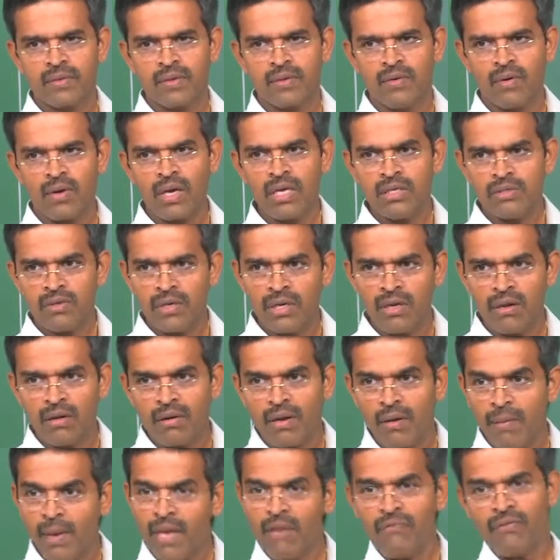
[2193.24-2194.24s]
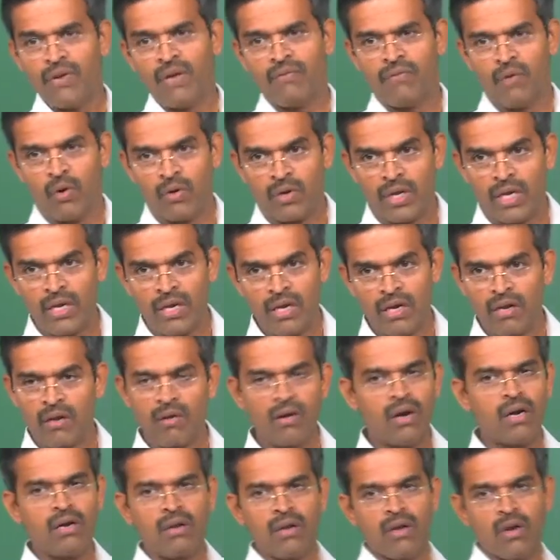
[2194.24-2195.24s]
okay so it will remain free floating it will
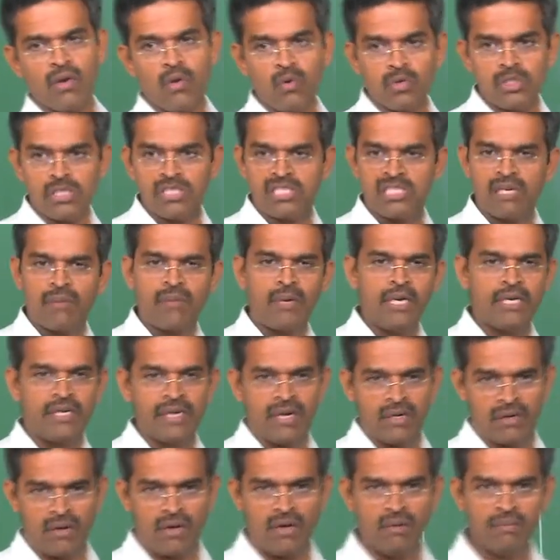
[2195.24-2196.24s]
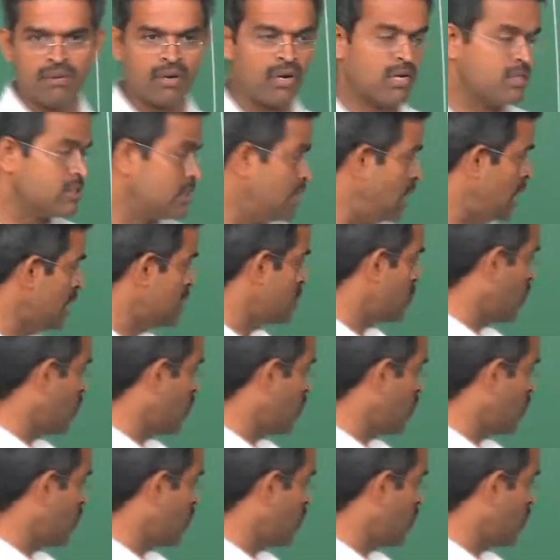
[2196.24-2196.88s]
not lose its stability at all because each